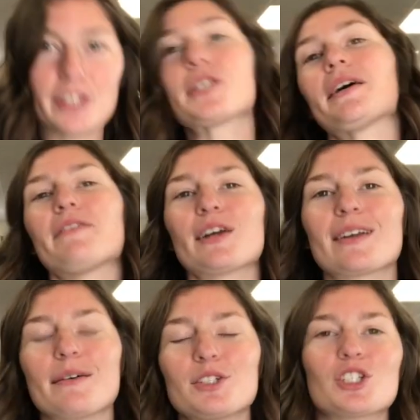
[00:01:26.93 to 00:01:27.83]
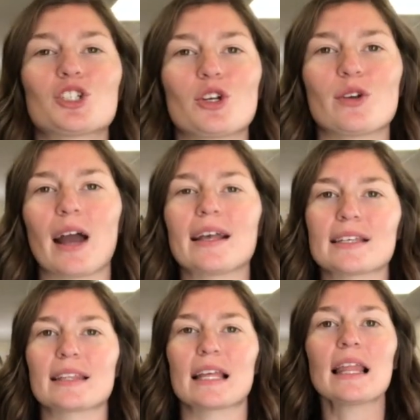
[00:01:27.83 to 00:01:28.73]
so I figured I would just show you guys
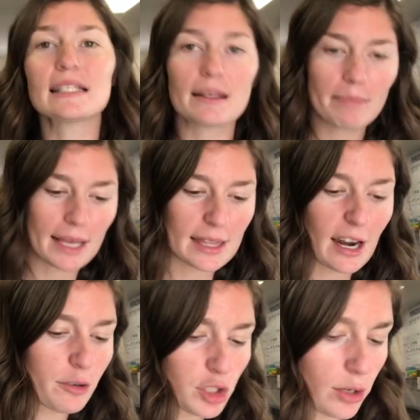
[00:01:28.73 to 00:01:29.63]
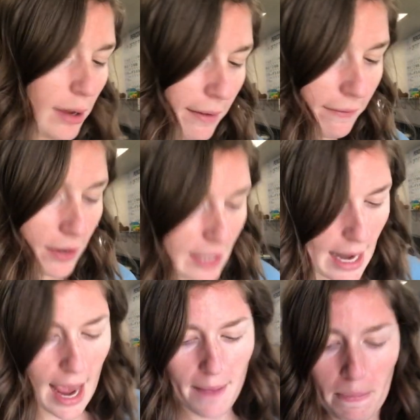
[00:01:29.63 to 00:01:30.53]
like the lesson plan that I was doing for the
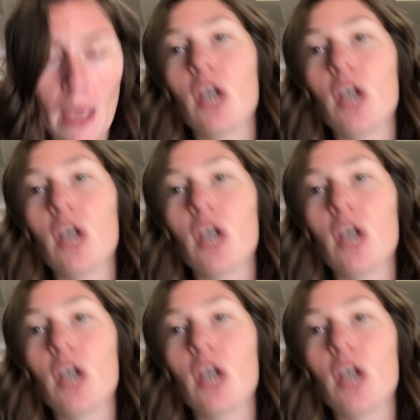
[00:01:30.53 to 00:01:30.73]
day.